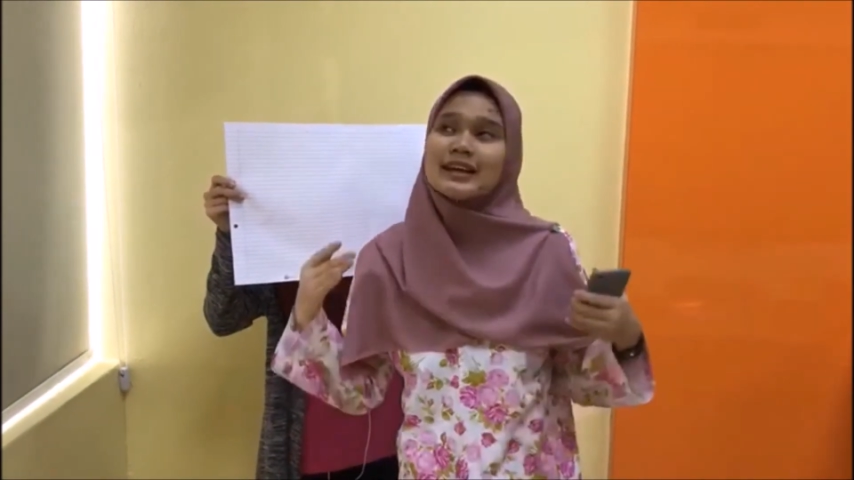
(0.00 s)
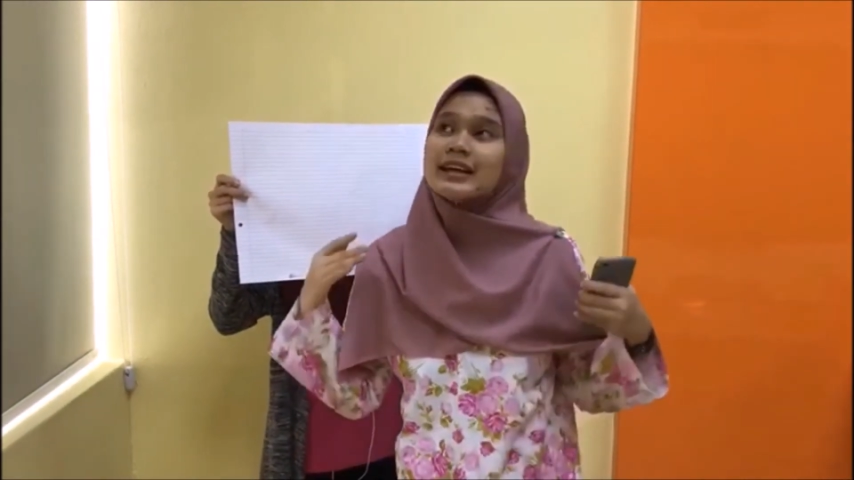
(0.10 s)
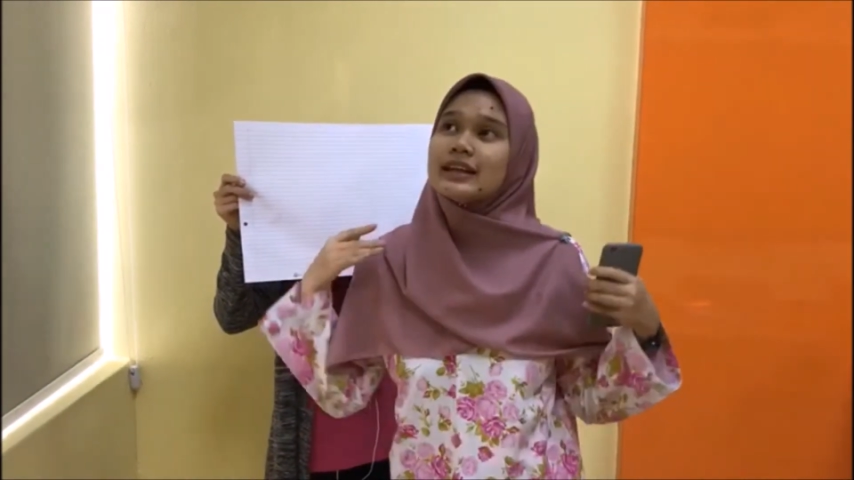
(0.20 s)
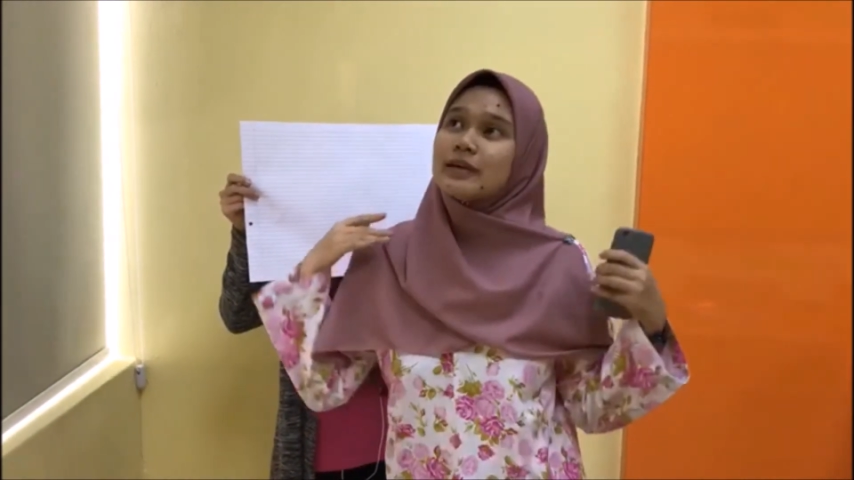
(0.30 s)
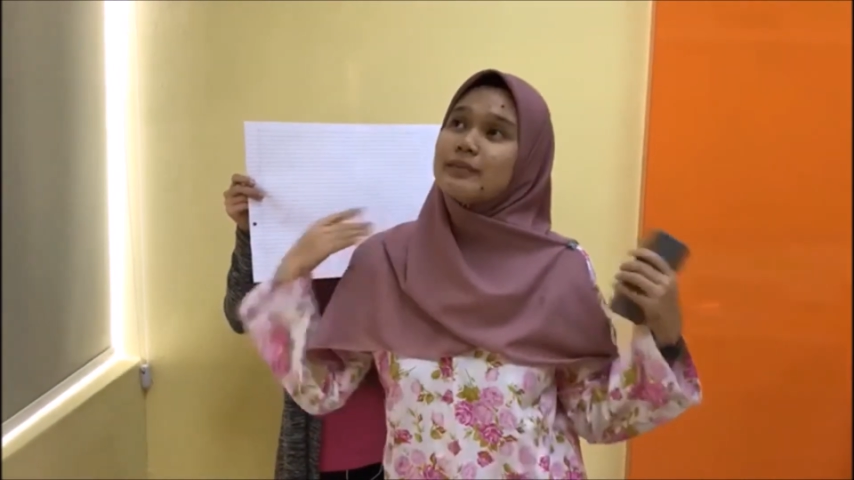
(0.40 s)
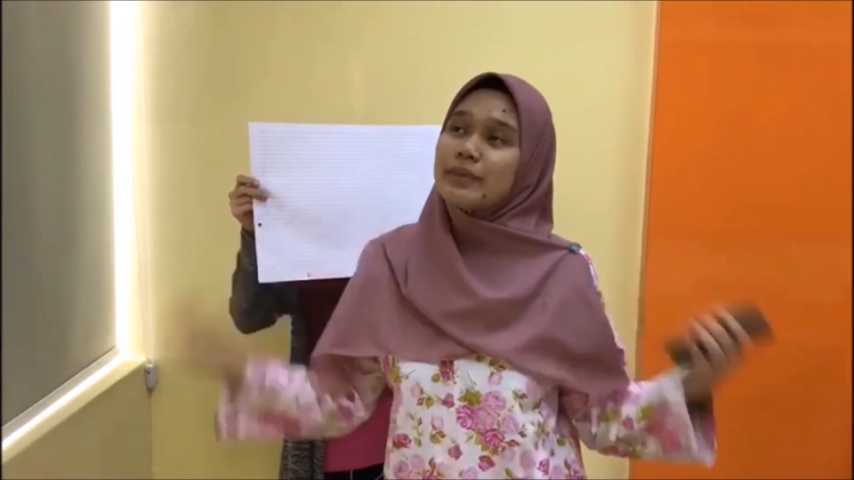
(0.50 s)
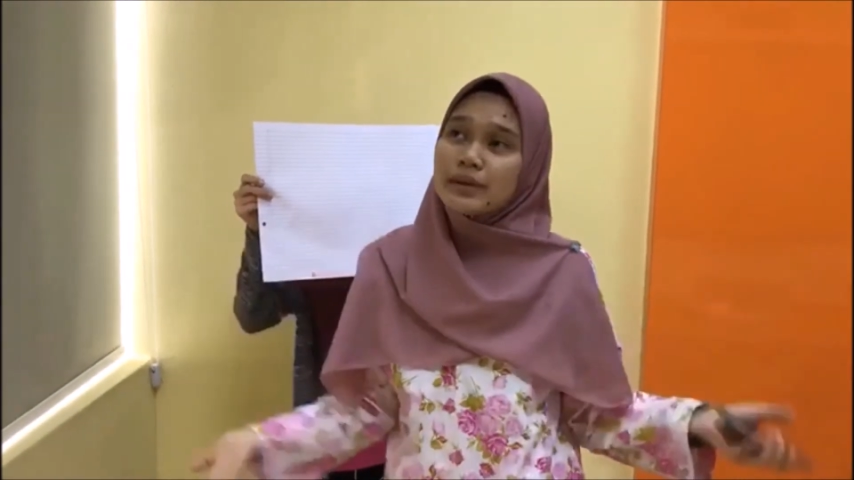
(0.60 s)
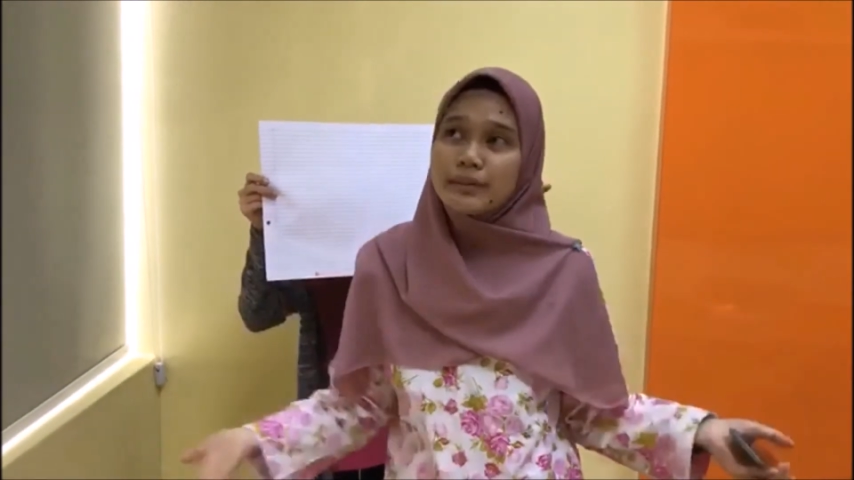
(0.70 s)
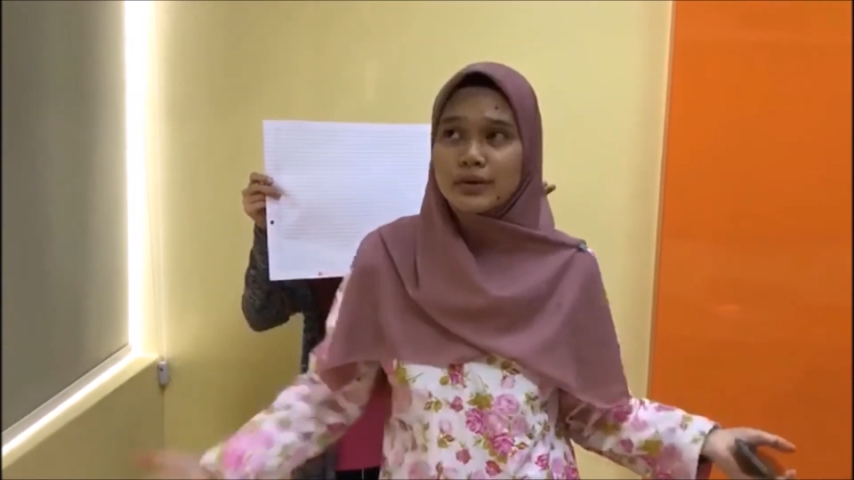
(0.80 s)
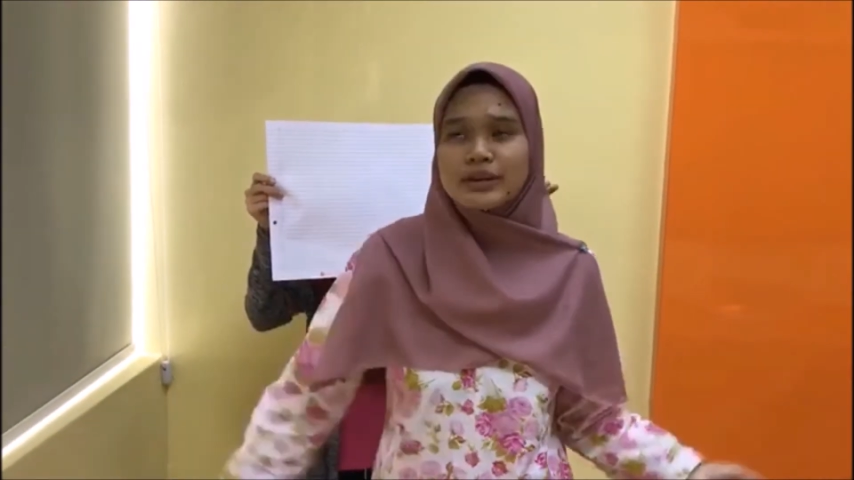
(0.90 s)
in a
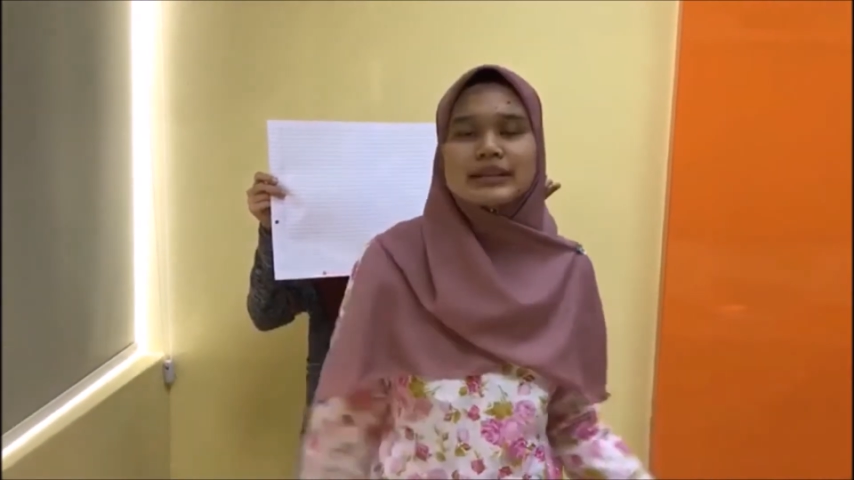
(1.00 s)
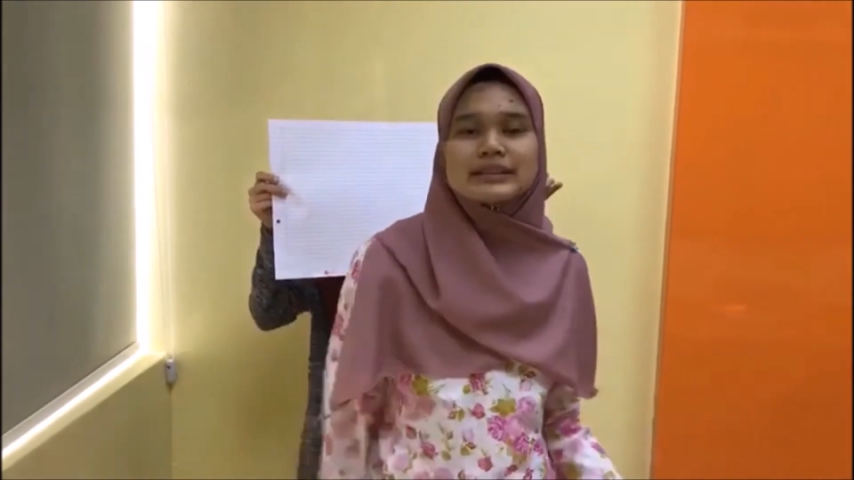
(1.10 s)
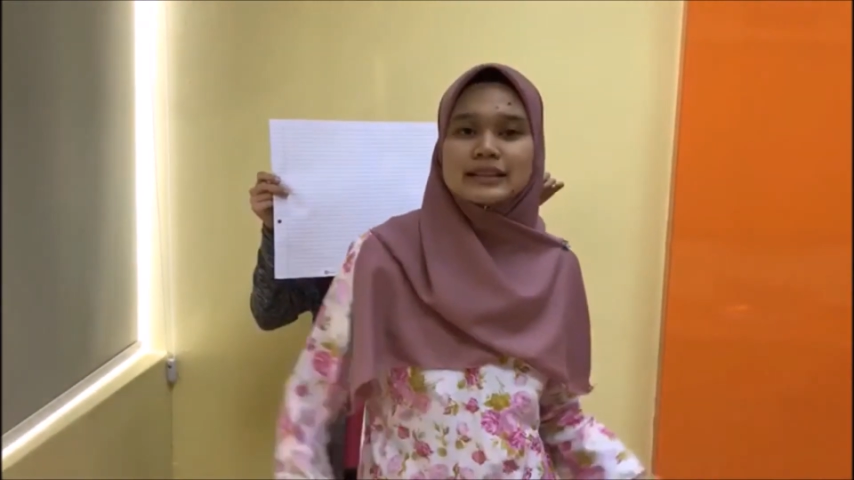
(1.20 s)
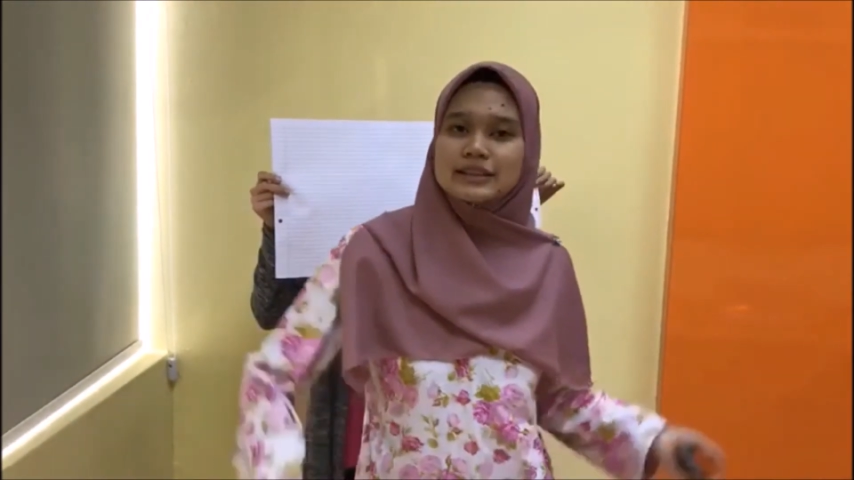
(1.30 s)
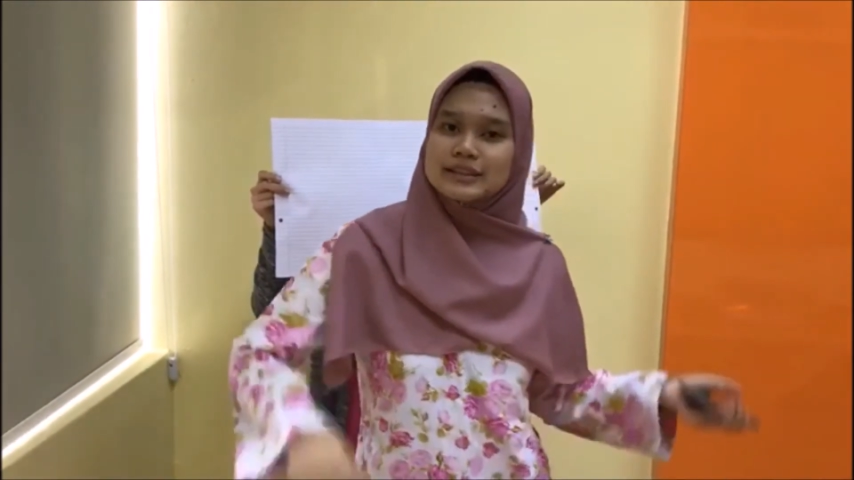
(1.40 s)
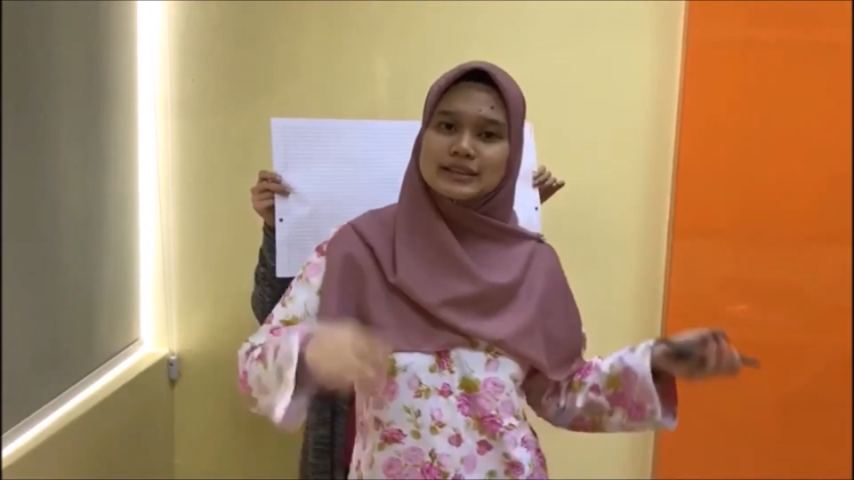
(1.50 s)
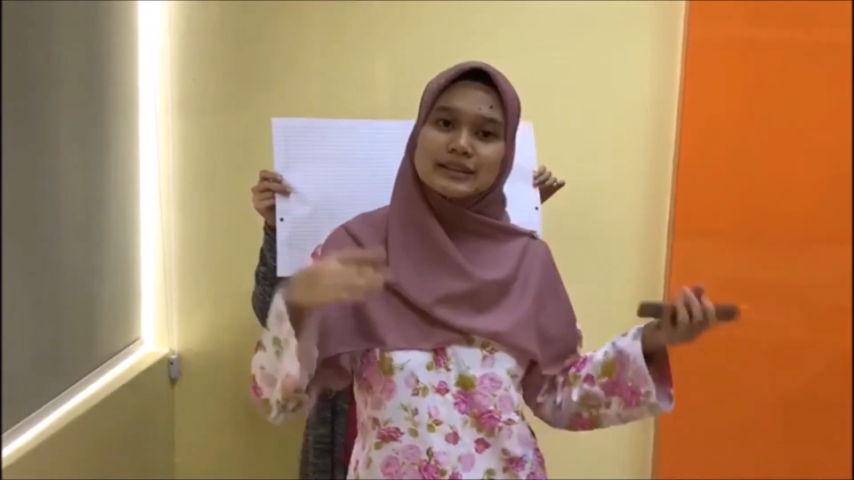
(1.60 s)
big building such as